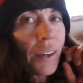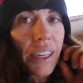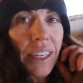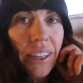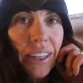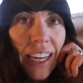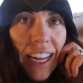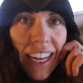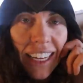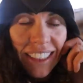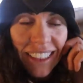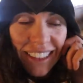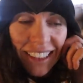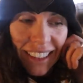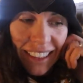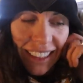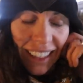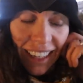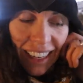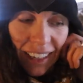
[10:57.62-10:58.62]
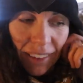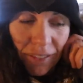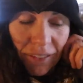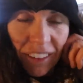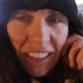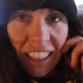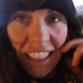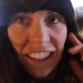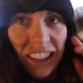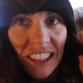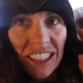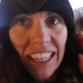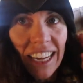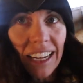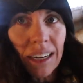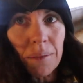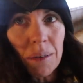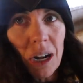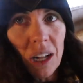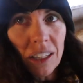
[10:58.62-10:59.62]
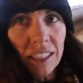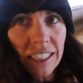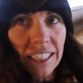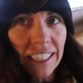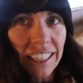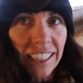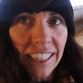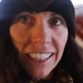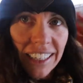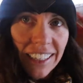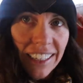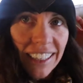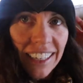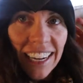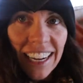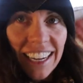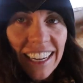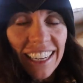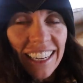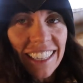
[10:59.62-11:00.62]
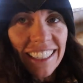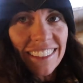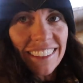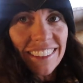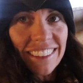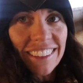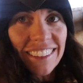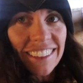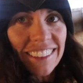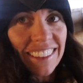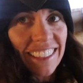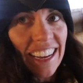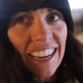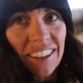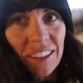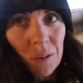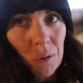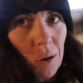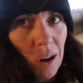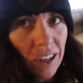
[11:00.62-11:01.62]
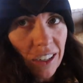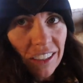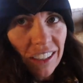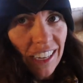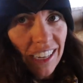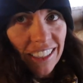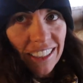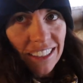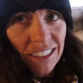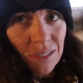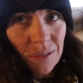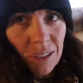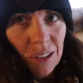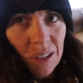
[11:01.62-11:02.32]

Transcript: well, you guys. I finished, had them all in here, and yeah, the water line is